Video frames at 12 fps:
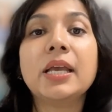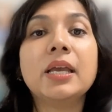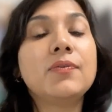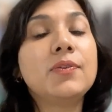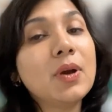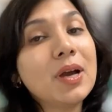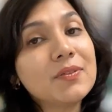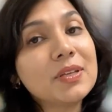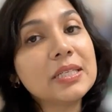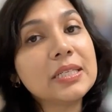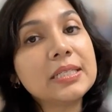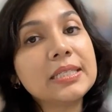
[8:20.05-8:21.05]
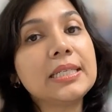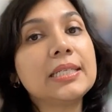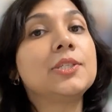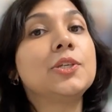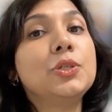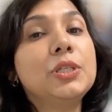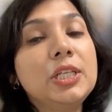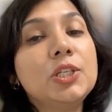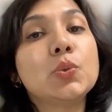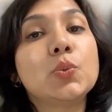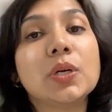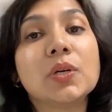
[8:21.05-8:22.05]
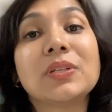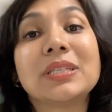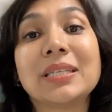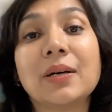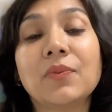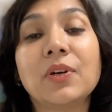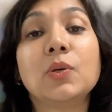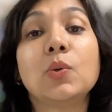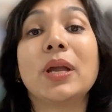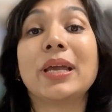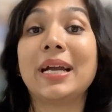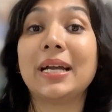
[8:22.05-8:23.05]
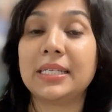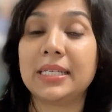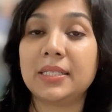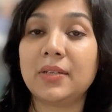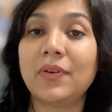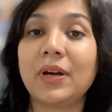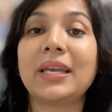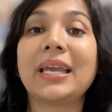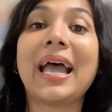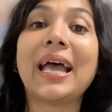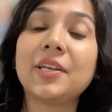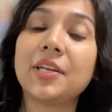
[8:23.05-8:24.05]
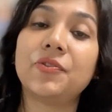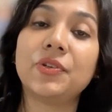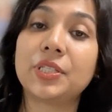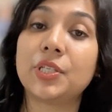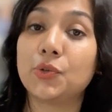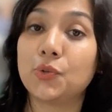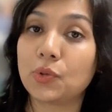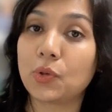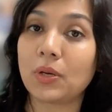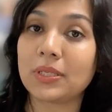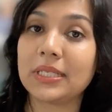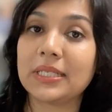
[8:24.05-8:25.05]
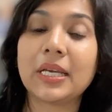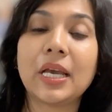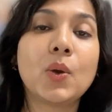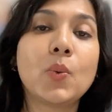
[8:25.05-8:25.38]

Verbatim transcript: If you have kidney disease, you need to work with someone who can identify and address the root causes,